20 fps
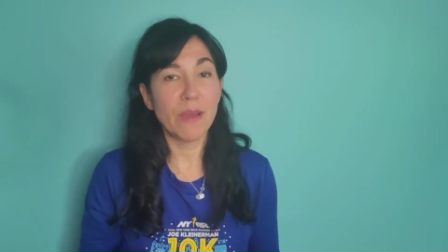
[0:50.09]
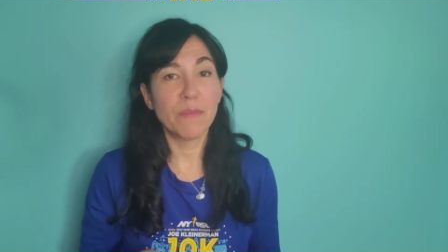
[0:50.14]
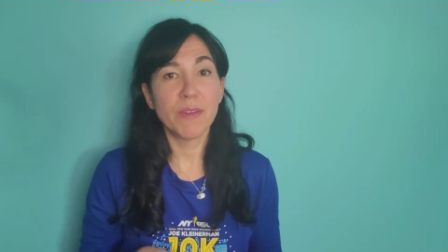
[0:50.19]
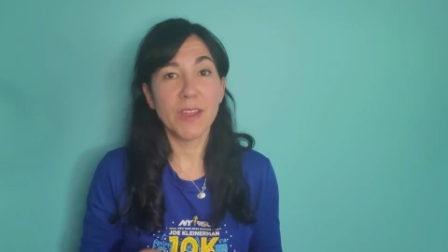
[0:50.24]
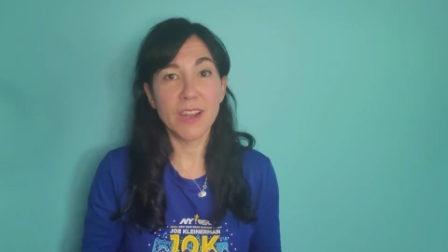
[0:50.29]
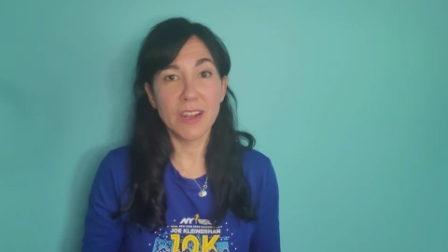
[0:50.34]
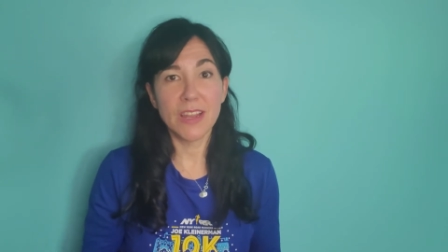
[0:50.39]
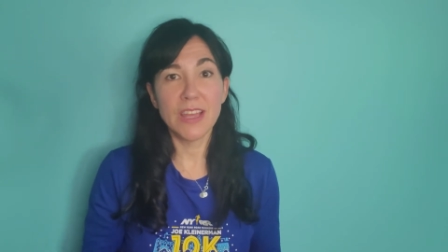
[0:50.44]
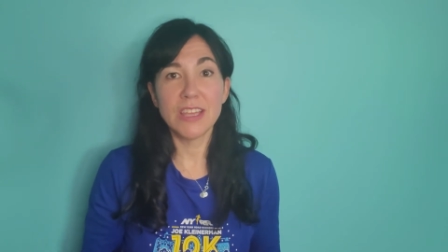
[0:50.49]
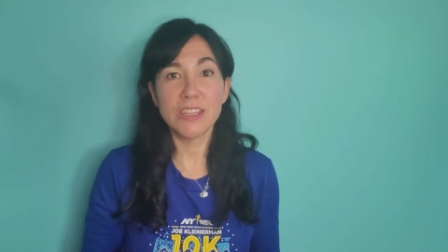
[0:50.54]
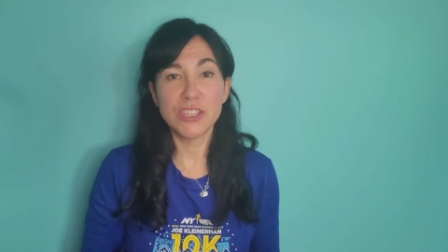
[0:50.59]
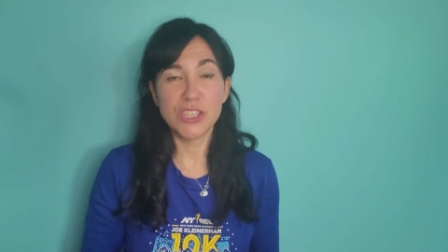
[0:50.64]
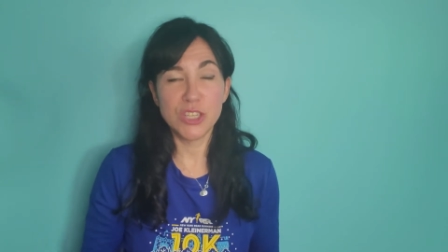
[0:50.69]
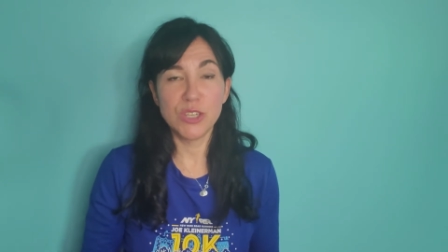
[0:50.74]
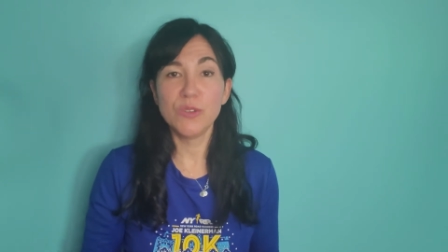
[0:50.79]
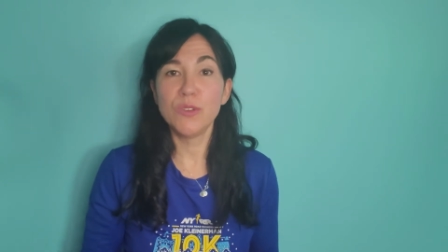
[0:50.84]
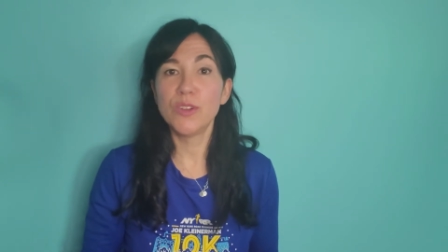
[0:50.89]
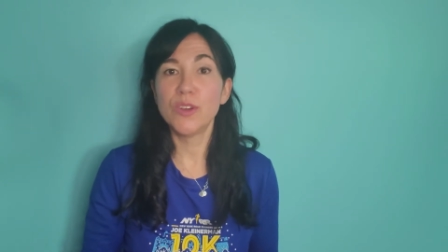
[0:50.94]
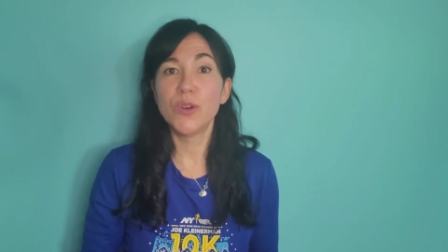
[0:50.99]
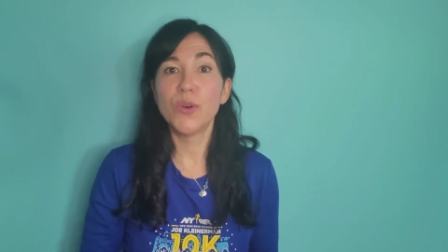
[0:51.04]
I'm gonna let
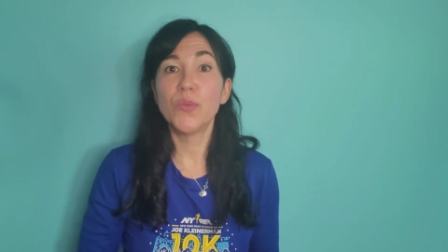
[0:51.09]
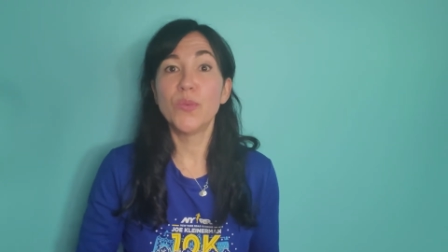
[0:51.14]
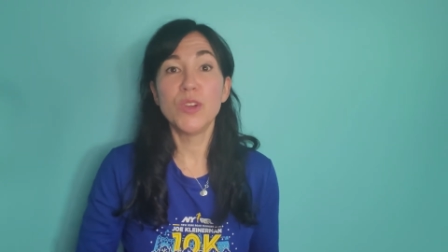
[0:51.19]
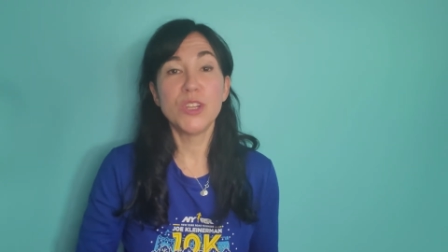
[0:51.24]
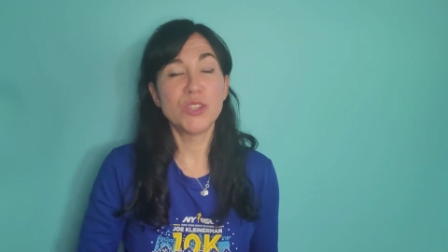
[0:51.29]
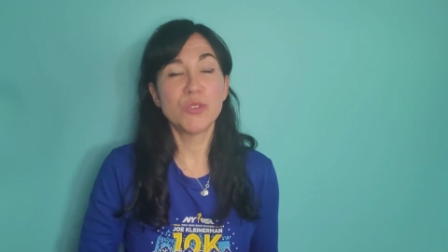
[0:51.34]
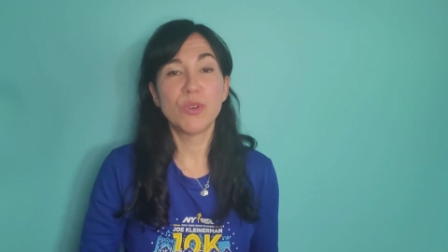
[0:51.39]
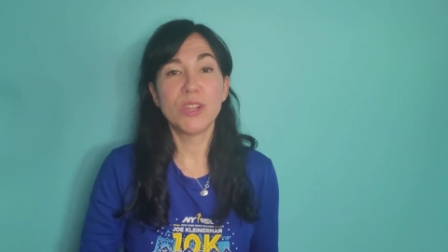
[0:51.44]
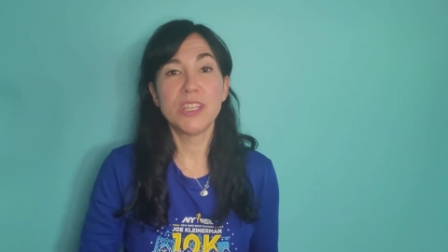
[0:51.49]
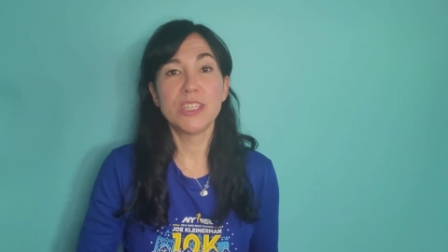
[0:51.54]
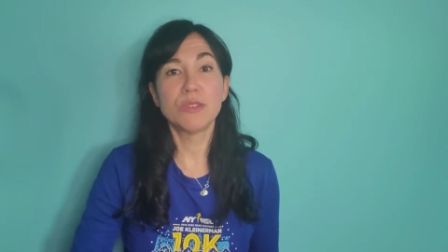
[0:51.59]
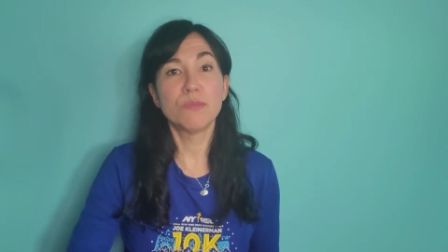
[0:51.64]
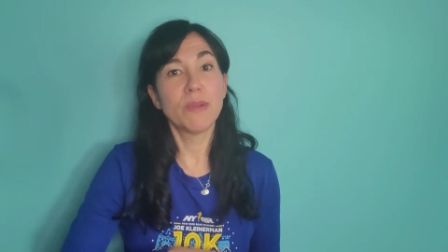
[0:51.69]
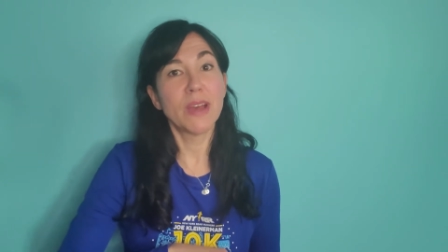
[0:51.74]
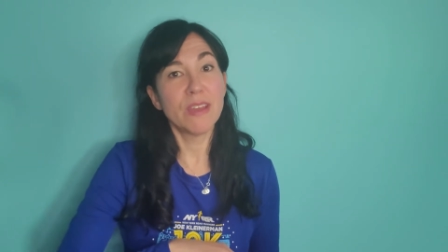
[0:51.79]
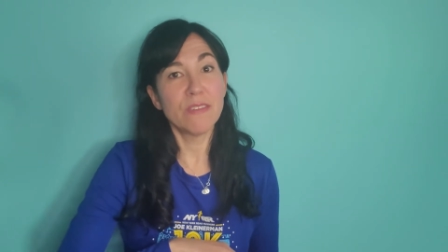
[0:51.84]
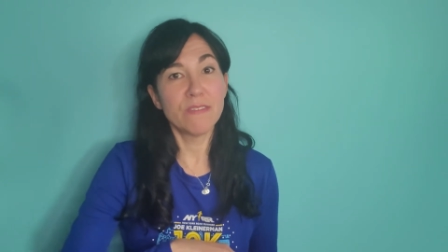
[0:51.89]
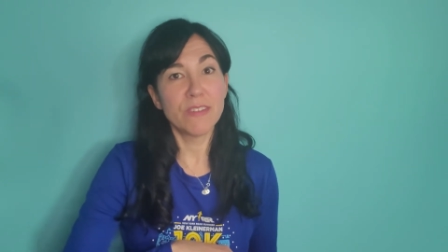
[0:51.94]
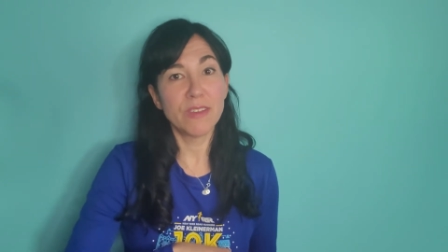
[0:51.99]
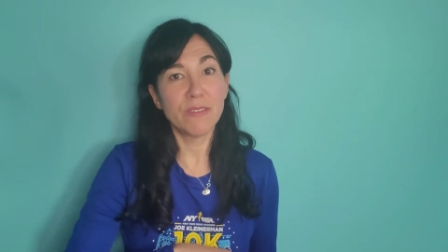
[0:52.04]
you know which one is
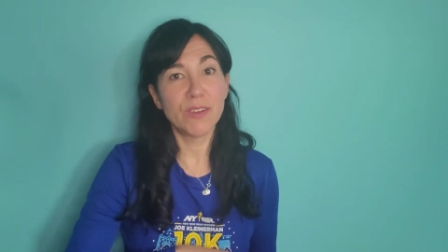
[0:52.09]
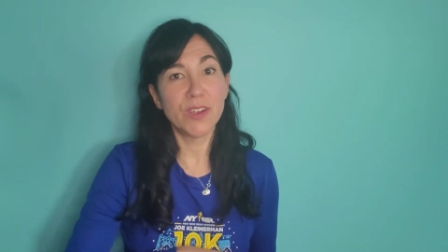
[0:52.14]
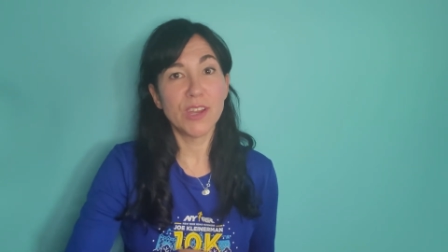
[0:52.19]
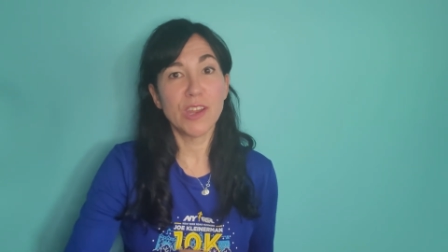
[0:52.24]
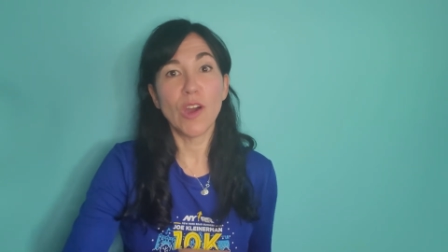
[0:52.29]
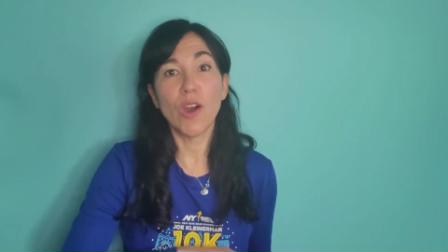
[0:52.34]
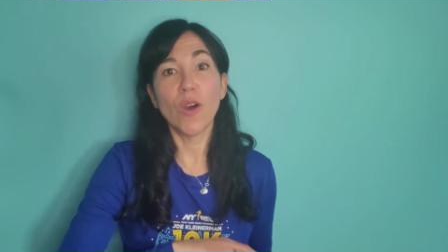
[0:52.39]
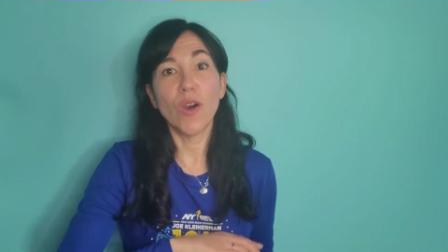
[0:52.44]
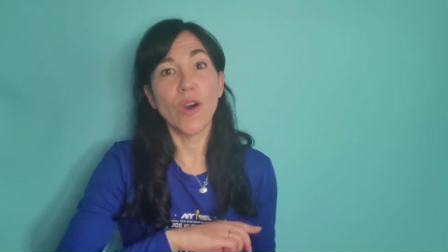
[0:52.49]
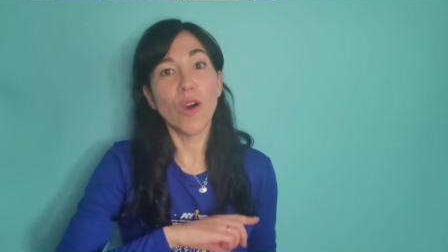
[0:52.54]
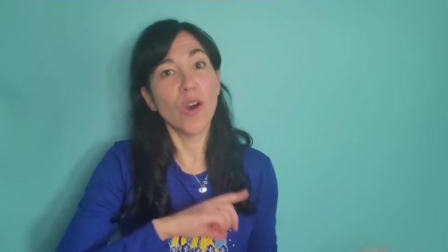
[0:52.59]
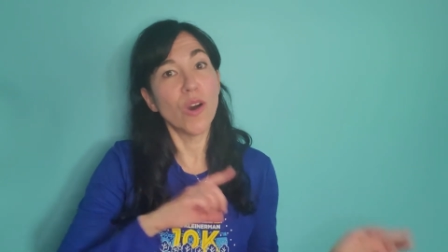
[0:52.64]
my favorite